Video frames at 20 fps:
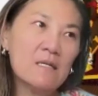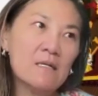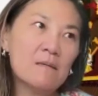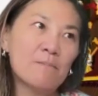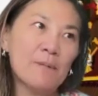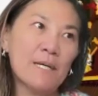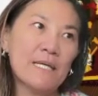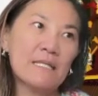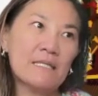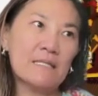
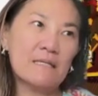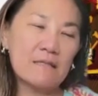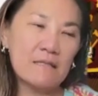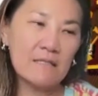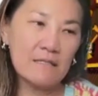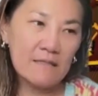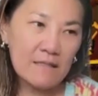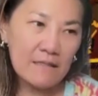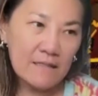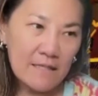But
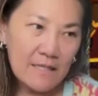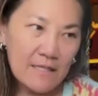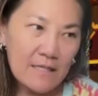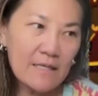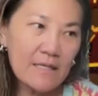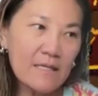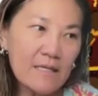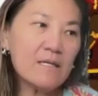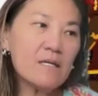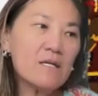the
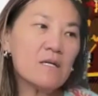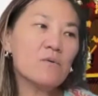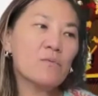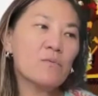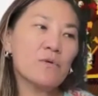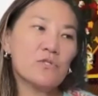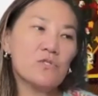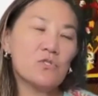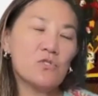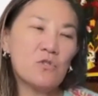key
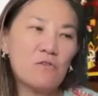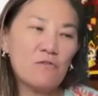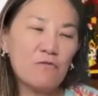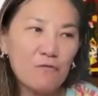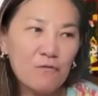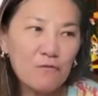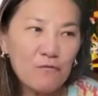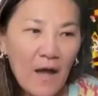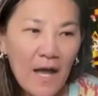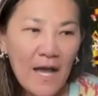was to
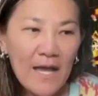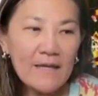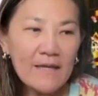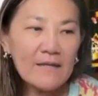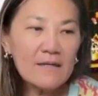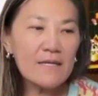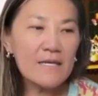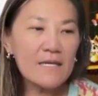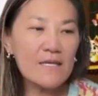find